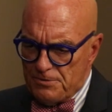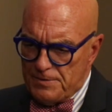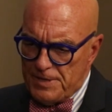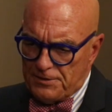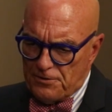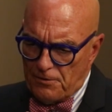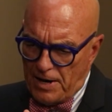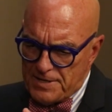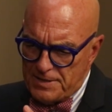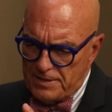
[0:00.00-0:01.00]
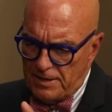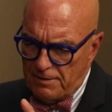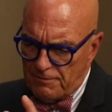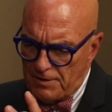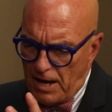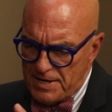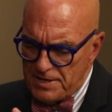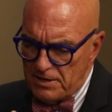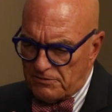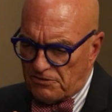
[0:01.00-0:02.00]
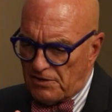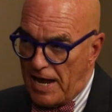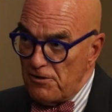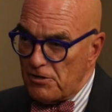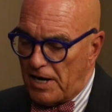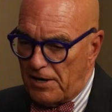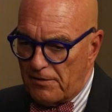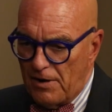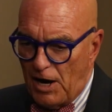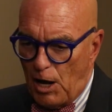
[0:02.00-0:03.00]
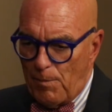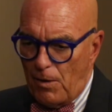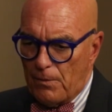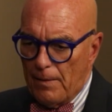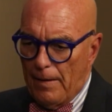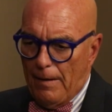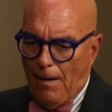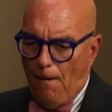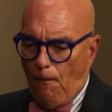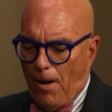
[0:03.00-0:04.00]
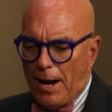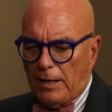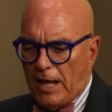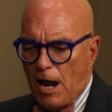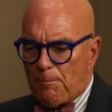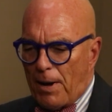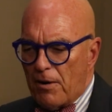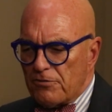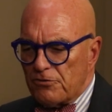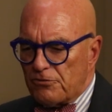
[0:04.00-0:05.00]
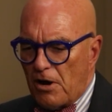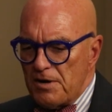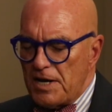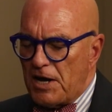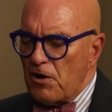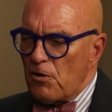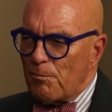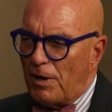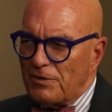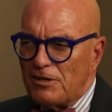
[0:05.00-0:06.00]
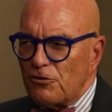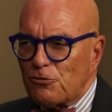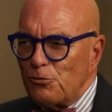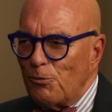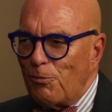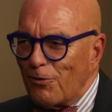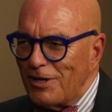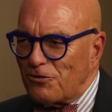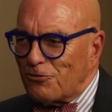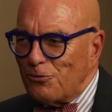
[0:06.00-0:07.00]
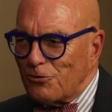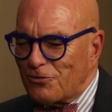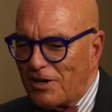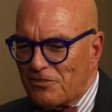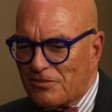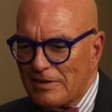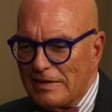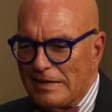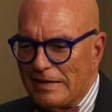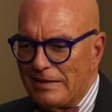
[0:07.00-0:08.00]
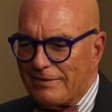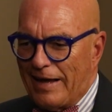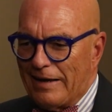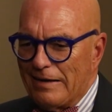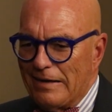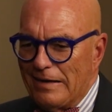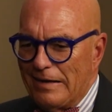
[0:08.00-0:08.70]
to get your idea, ideas as an educator about what a lot of parents are starting to hear about as the school board, as the school starts, is that